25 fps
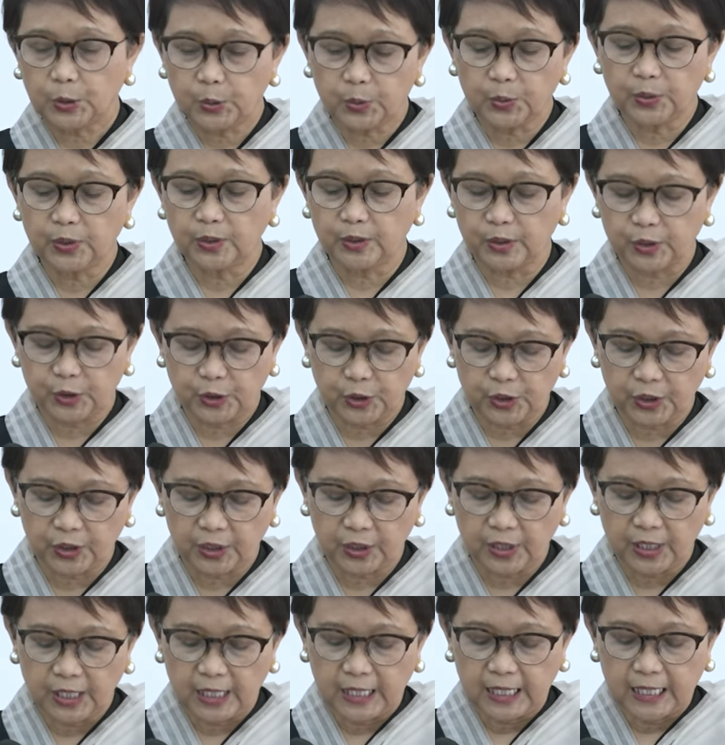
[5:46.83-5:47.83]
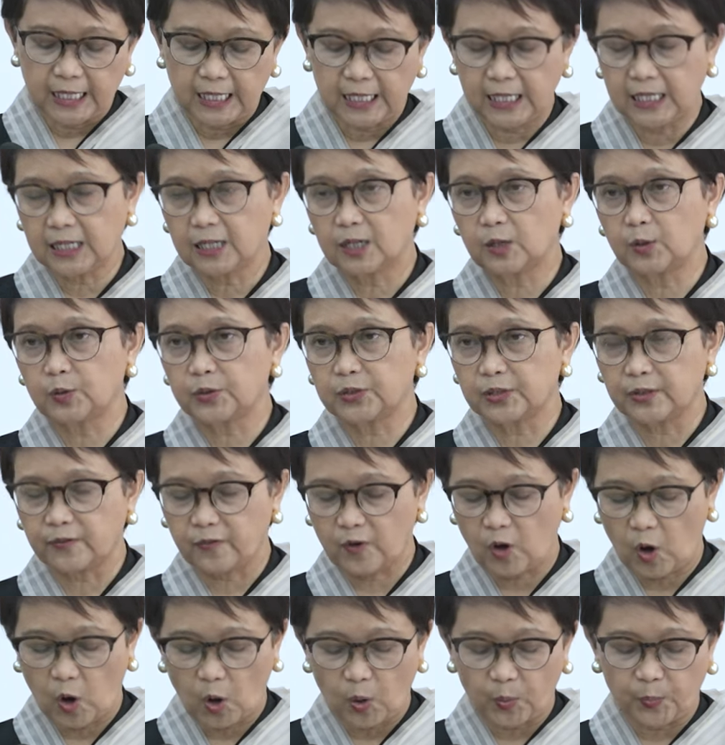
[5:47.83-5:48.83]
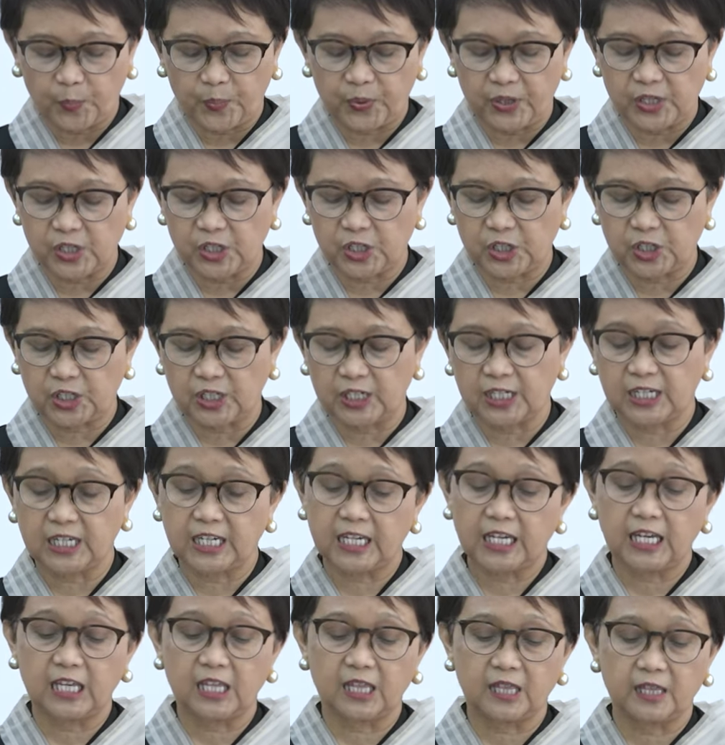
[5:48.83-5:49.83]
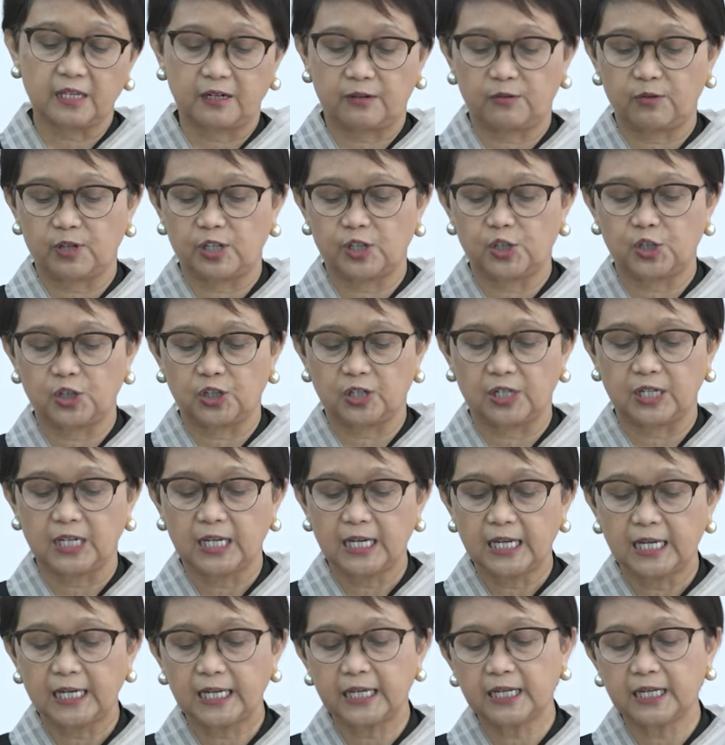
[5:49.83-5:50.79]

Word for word: to nurture inclusive cooperation in the region,